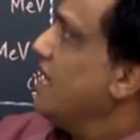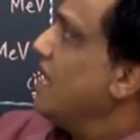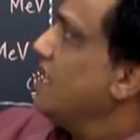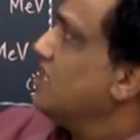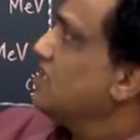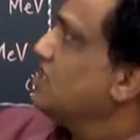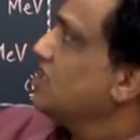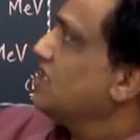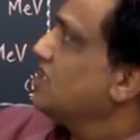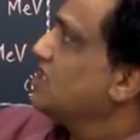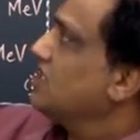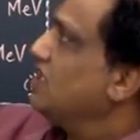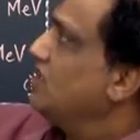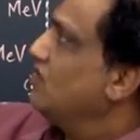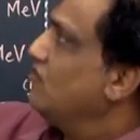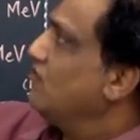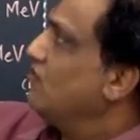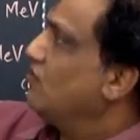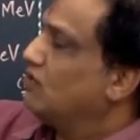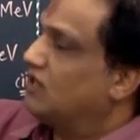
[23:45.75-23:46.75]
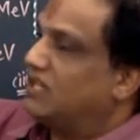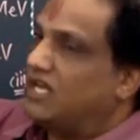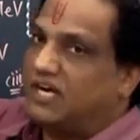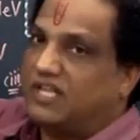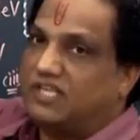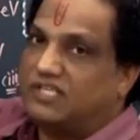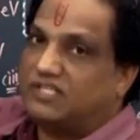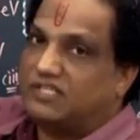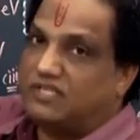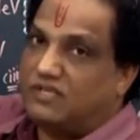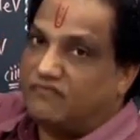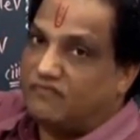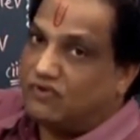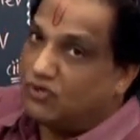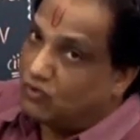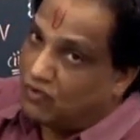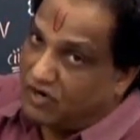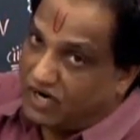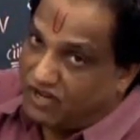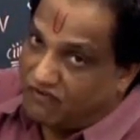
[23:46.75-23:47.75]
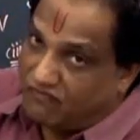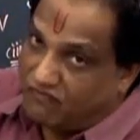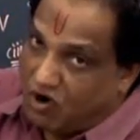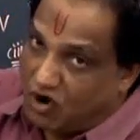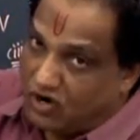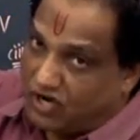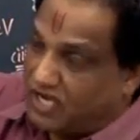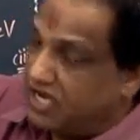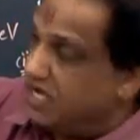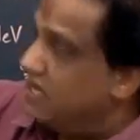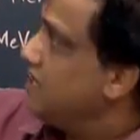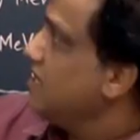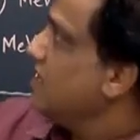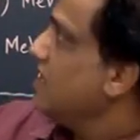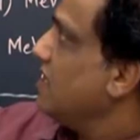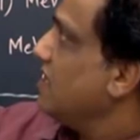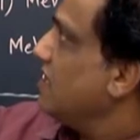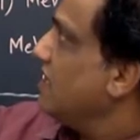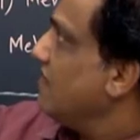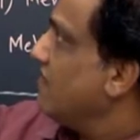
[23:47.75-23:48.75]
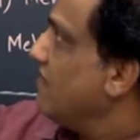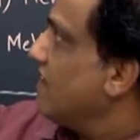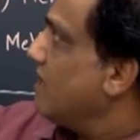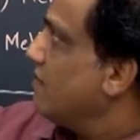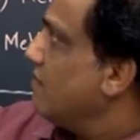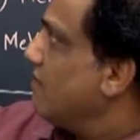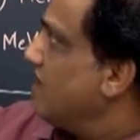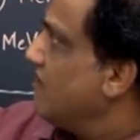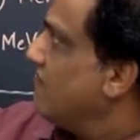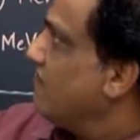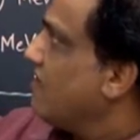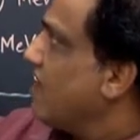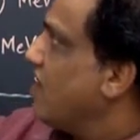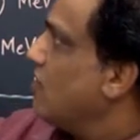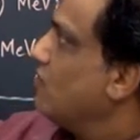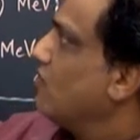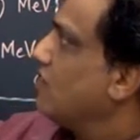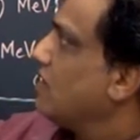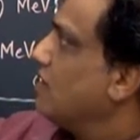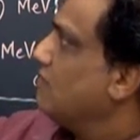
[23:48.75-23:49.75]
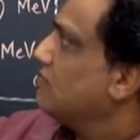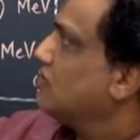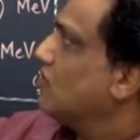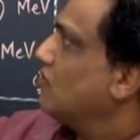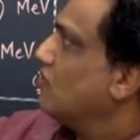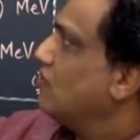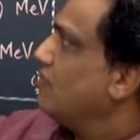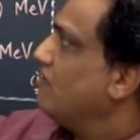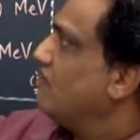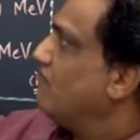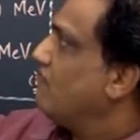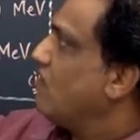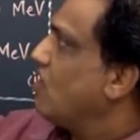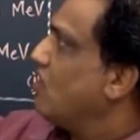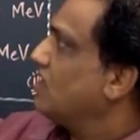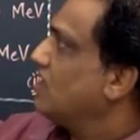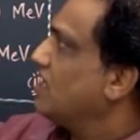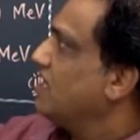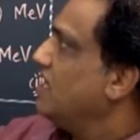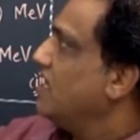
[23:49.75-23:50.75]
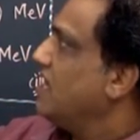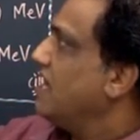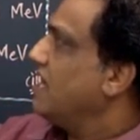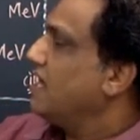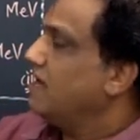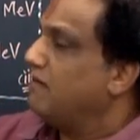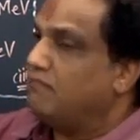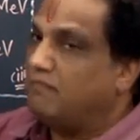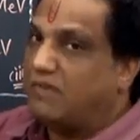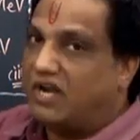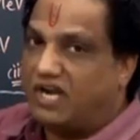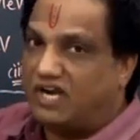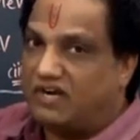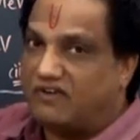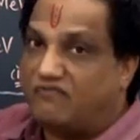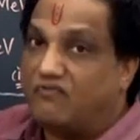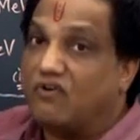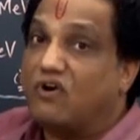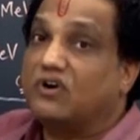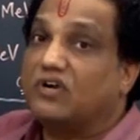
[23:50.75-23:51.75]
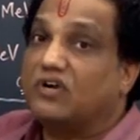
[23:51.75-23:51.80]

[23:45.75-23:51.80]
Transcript: And 16 to 4, that is 240, divided by 5 comes out to be 48 minute.